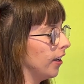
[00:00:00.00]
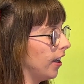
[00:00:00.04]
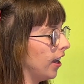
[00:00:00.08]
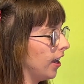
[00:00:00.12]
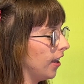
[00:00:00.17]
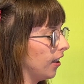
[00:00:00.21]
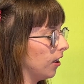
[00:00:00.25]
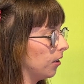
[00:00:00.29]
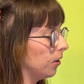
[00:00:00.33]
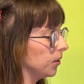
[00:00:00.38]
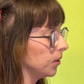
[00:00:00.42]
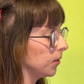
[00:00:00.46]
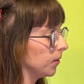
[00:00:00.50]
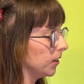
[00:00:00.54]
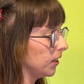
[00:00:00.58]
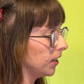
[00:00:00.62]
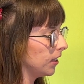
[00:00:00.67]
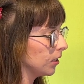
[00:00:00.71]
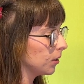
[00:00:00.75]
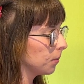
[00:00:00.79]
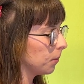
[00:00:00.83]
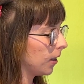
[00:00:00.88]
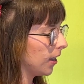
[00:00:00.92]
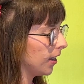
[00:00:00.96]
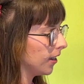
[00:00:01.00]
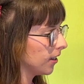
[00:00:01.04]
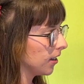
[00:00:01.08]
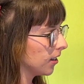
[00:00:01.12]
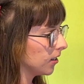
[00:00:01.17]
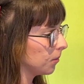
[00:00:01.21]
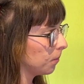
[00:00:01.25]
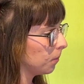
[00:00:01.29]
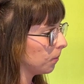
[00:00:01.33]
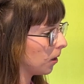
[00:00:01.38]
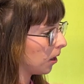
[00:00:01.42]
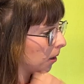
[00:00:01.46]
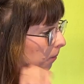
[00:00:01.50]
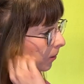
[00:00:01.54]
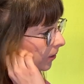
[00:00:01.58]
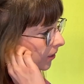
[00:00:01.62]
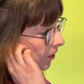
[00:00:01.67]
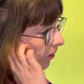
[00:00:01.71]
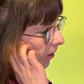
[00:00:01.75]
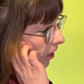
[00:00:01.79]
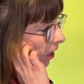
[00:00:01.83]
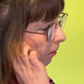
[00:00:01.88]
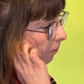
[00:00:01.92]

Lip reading: And I was really inspired because up until that